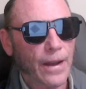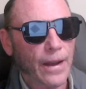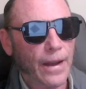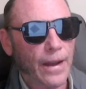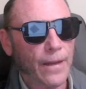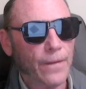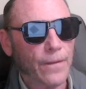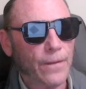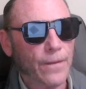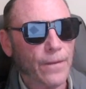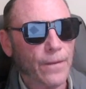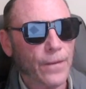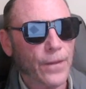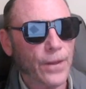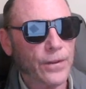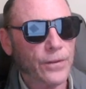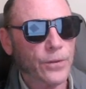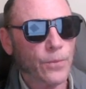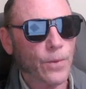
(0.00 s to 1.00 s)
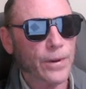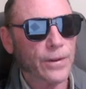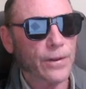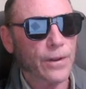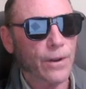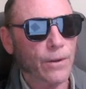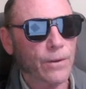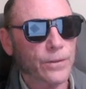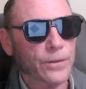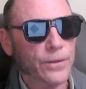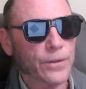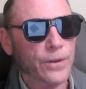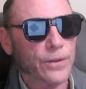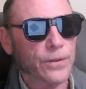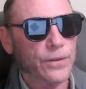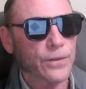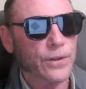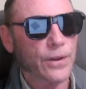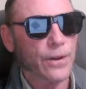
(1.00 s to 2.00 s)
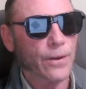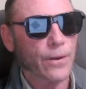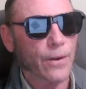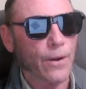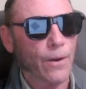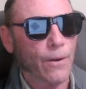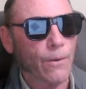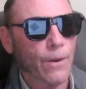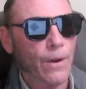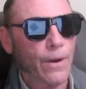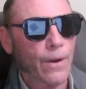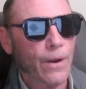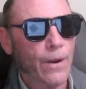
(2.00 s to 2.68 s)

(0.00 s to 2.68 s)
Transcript: And this one goes to 0